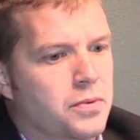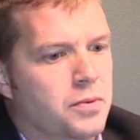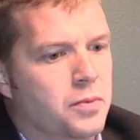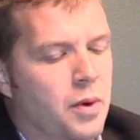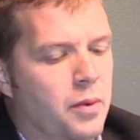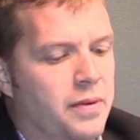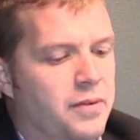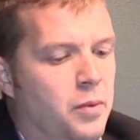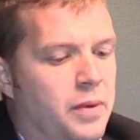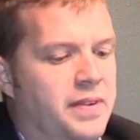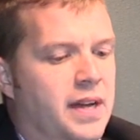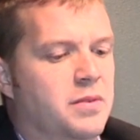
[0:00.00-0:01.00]
what
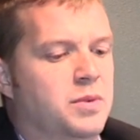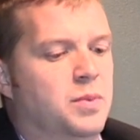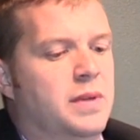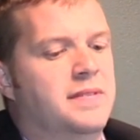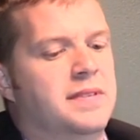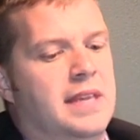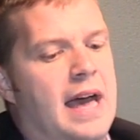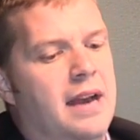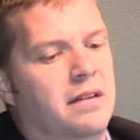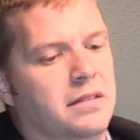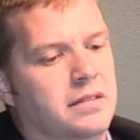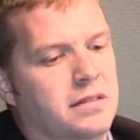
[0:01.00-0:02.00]
we've done is we've
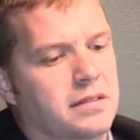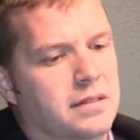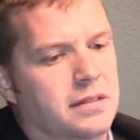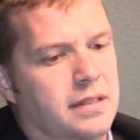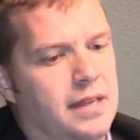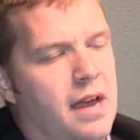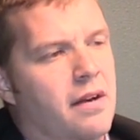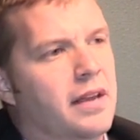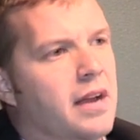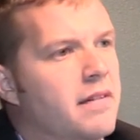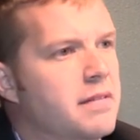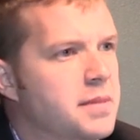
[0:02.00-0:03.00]
saddled county
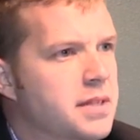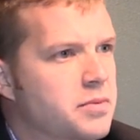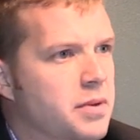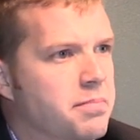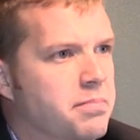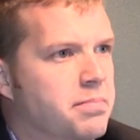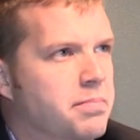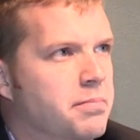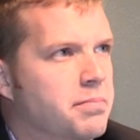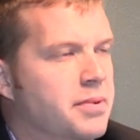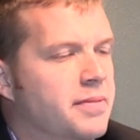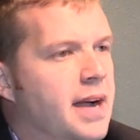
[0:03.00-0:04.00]
governments with
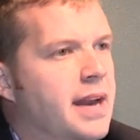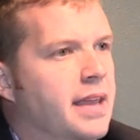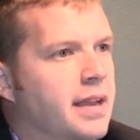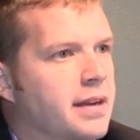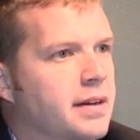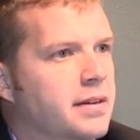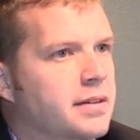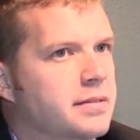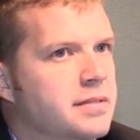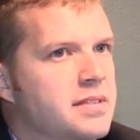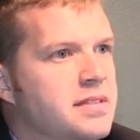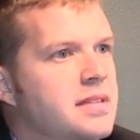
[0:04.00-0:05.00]
providing
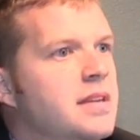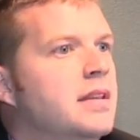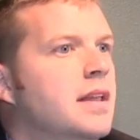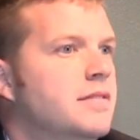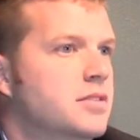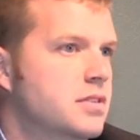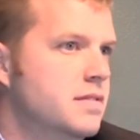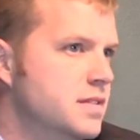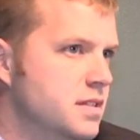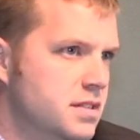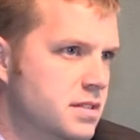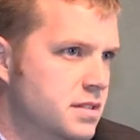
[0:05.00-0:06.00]
city level
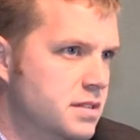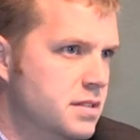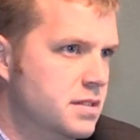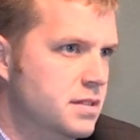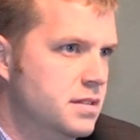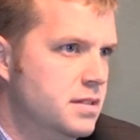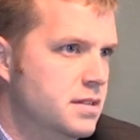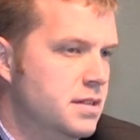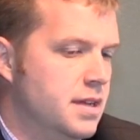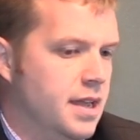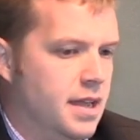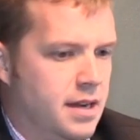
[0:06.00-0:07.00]
services,
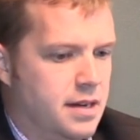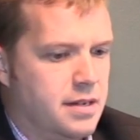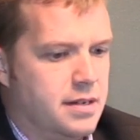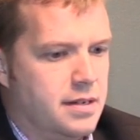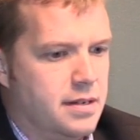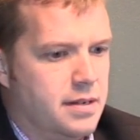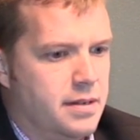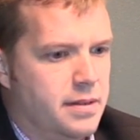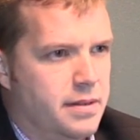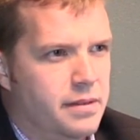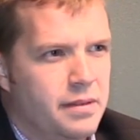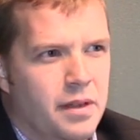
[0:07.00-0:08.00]
and
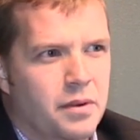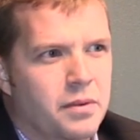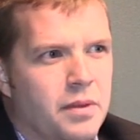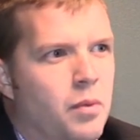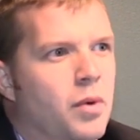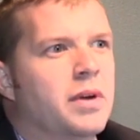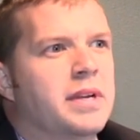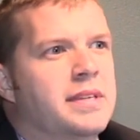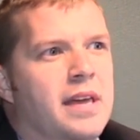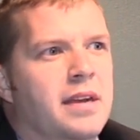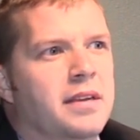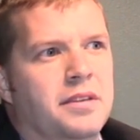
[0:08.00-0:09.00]
they weren't
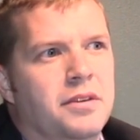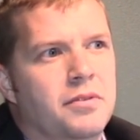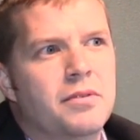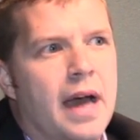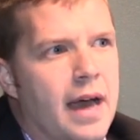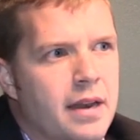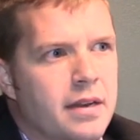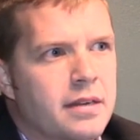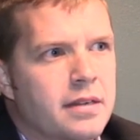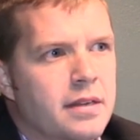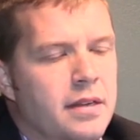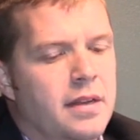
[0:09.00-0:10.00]
intended to do that.
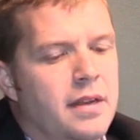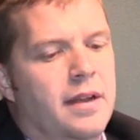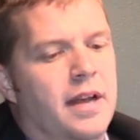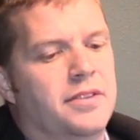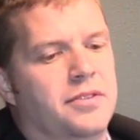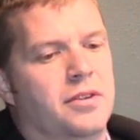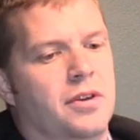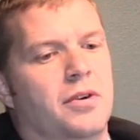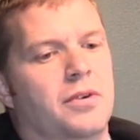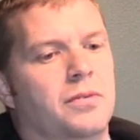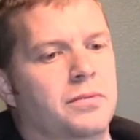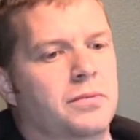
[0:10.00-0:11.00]
And
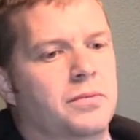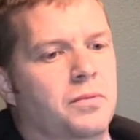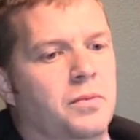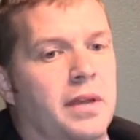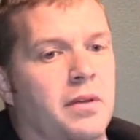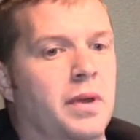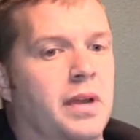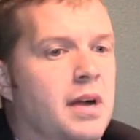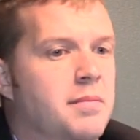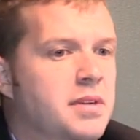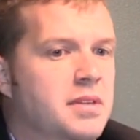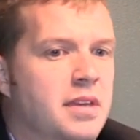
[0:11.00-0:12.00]
so we
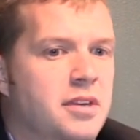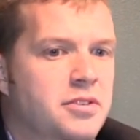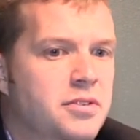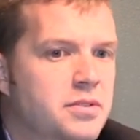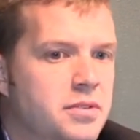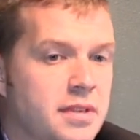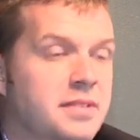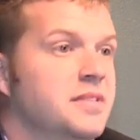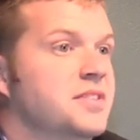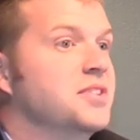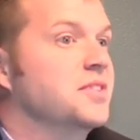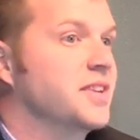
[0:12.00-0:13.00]
come into issues in
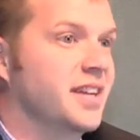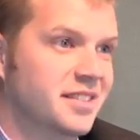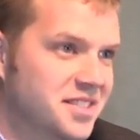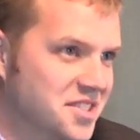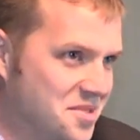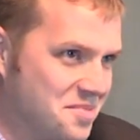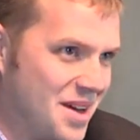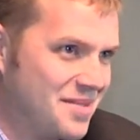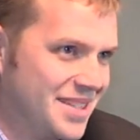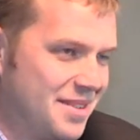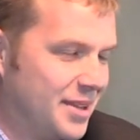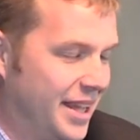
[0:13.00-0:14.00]
Silverdale. It's the prime
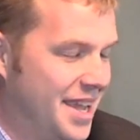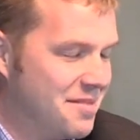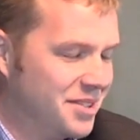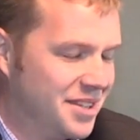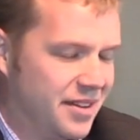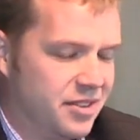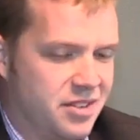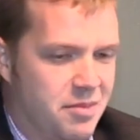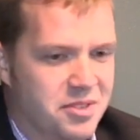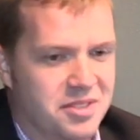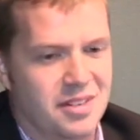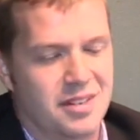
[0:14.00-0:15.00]
example. I can't believe I was
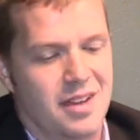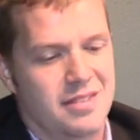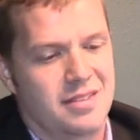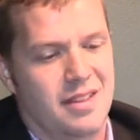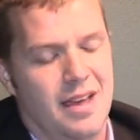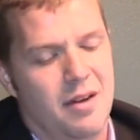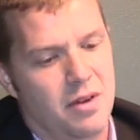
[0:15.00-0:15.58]
almost going to not say that